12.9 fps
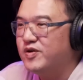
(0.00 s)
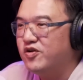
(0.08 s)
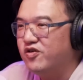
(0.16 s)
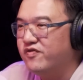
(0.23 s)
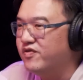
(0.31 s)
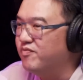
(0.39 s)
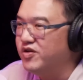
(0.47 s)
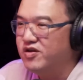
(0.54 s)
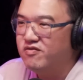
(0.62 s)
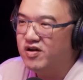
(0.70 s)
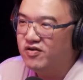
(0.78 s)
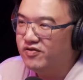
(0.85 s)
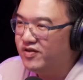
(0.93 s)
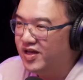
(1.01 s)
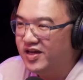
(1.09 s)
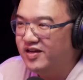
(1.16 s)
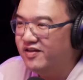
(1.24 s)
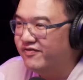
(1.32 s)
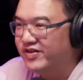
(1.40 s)
might not even be around,
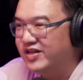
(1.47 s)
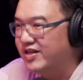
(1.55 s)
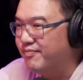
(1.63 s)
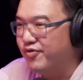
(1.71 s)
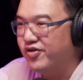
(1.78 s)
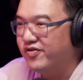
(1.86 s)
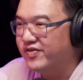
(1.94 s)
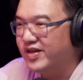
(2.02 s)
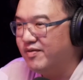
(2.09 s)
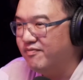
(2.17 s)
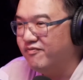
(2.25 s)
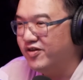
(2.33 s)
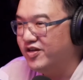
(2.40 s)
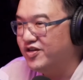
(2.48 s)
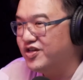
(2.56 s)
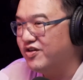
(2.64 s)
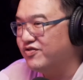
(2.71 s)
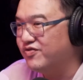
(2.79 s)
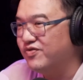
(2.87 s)
like even at that point of time when the
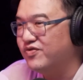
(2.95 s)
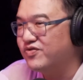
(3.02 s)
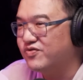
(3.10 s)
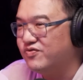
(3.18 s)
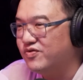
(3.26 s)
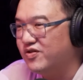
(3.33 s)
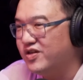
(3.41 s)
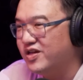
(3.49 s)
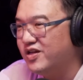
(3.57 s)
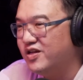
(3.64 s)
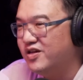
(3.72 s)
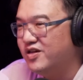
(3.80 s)
child's going to school or that.